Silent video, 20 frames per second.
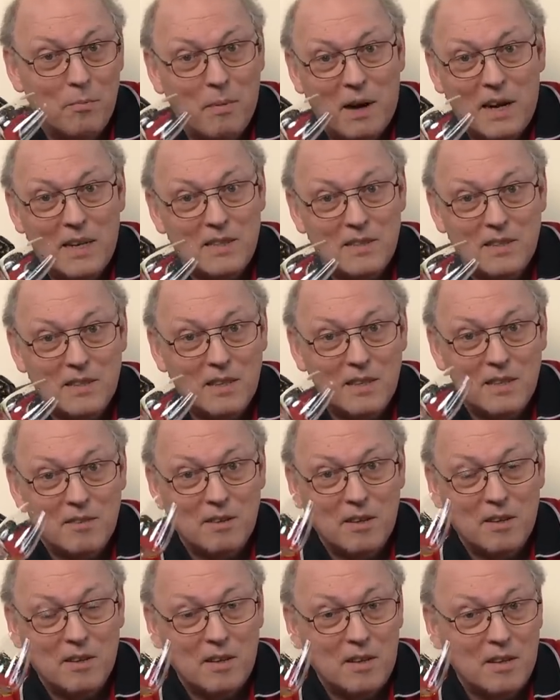might still
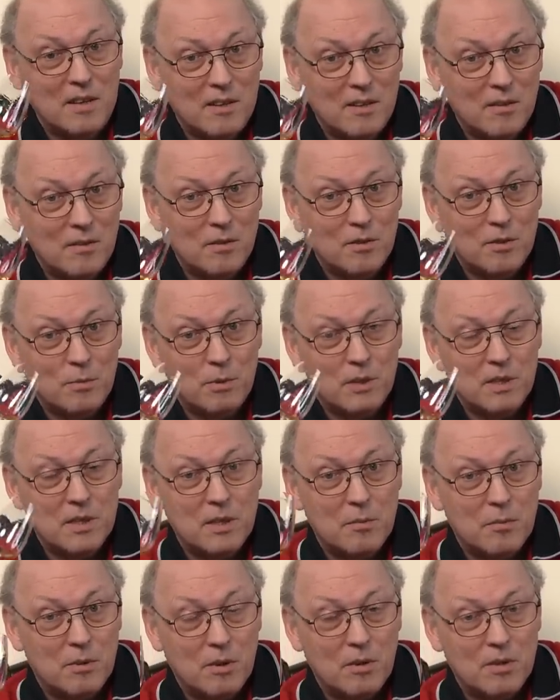drink this
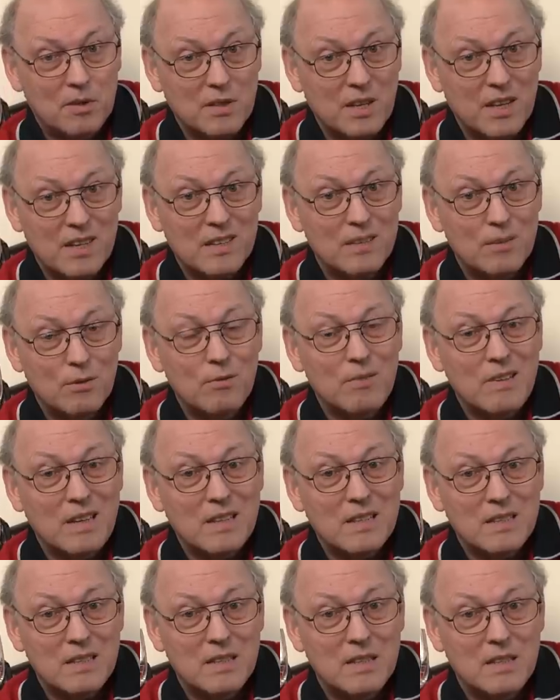whiskey because there are no
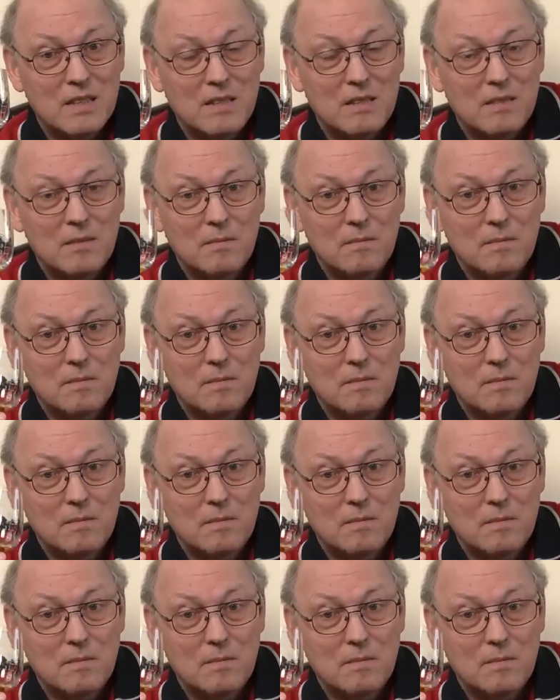nuts in it.